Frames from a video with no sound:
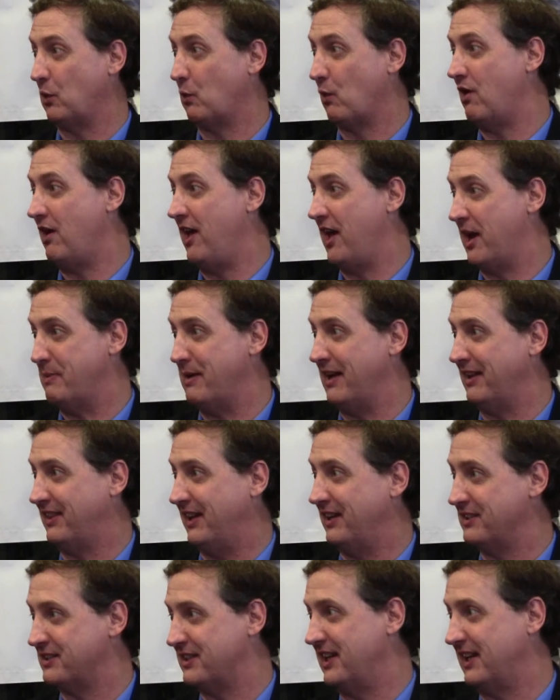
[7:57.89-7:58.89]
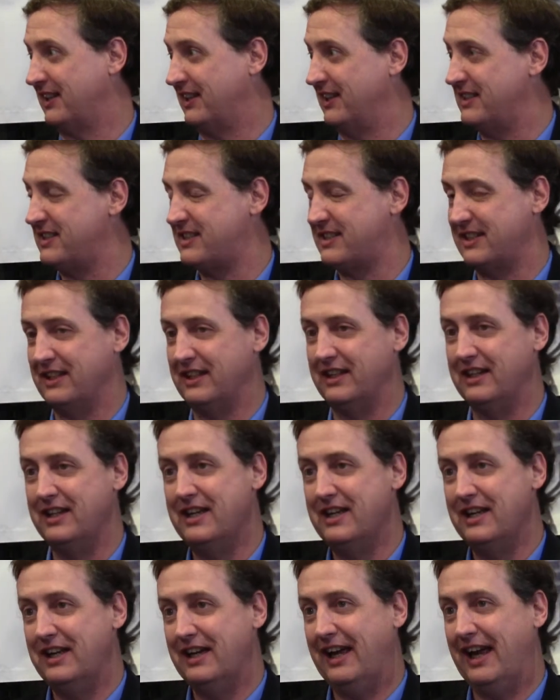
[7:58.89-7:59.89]
word out about things like this, and,
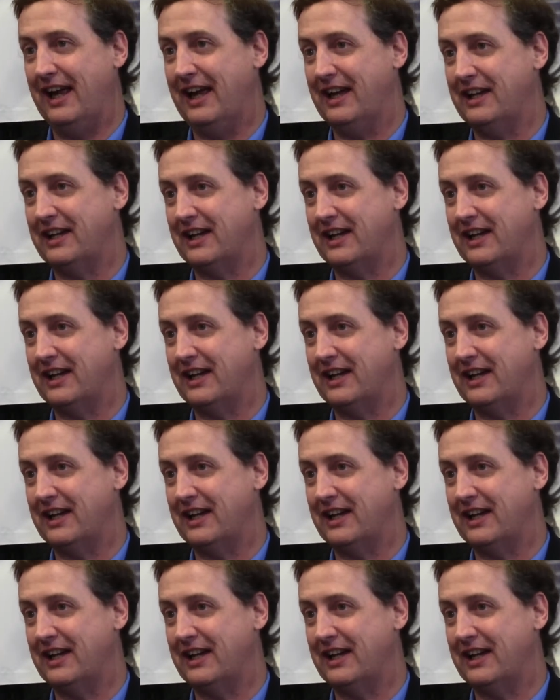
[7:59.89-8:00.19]
and